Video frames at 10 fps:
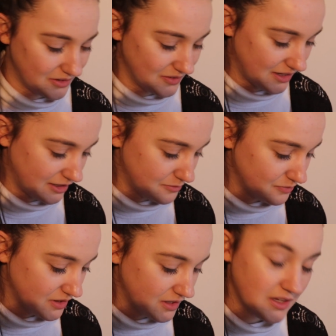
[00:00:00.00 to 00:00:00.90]
Okay.
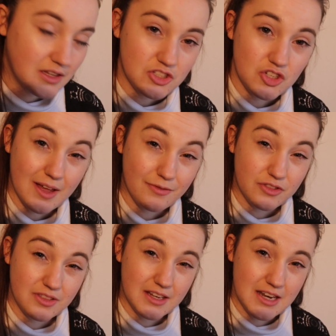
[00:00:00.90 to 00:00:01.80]
Do you have
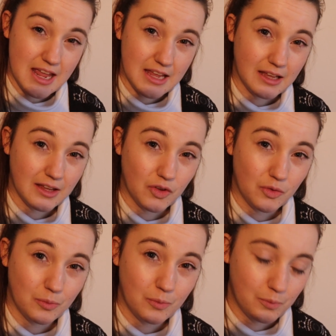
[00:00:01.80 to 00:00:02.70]
the name?
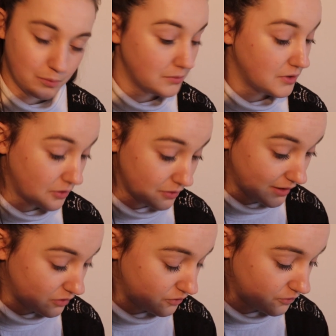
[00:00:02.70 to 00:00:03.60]
No,
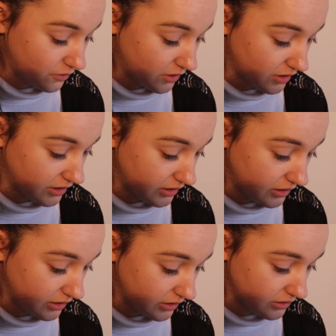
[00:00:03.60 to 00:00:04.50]
that's
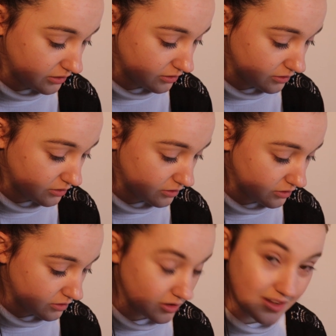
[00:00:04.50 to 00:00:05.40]
fine.
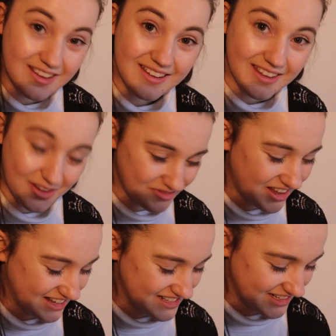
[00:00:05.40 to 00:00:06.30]
Yeah, I
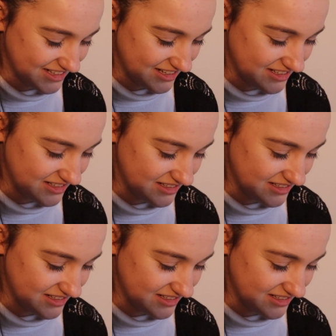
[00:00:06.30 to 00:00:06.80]
can take that.